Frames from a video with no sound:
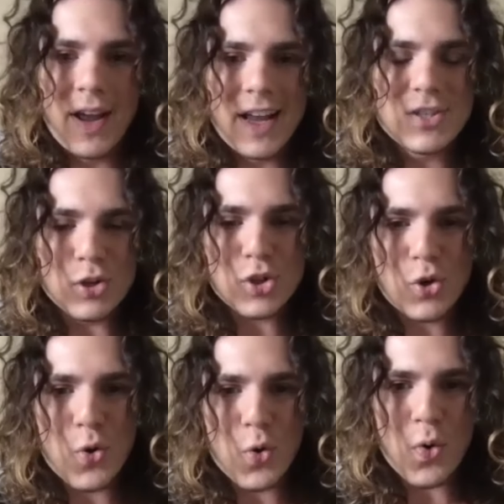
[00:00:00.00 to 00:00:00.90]
It's also
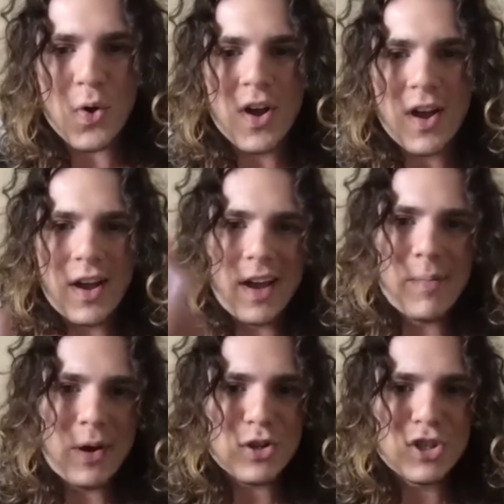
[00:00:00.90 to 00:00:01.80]
cool uh,
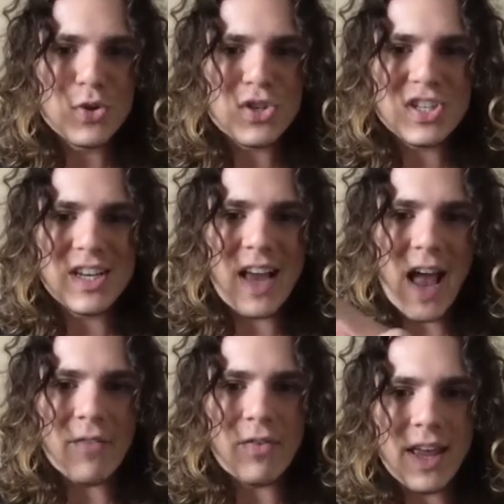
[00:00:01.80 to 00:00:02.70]
because you see
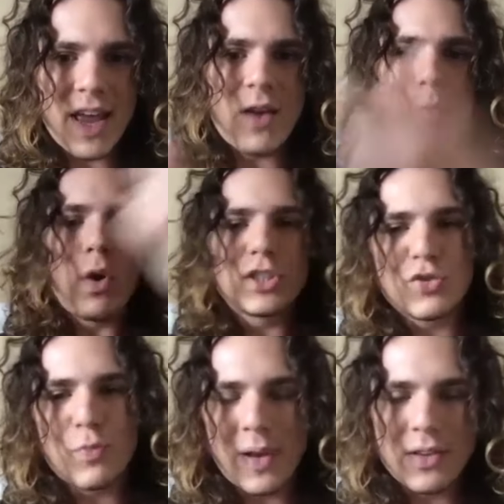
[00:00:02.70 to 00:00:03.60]
every day what
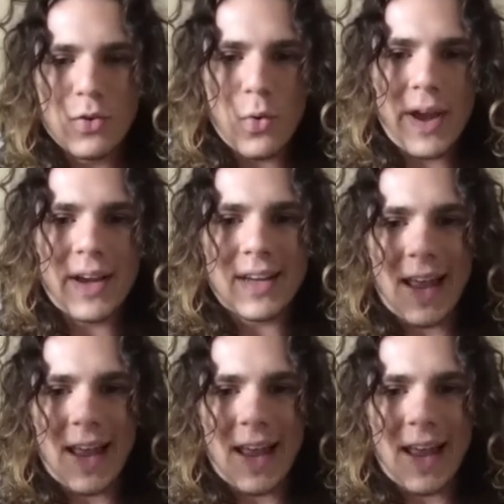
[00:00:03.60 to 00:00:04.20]
you've been doing, like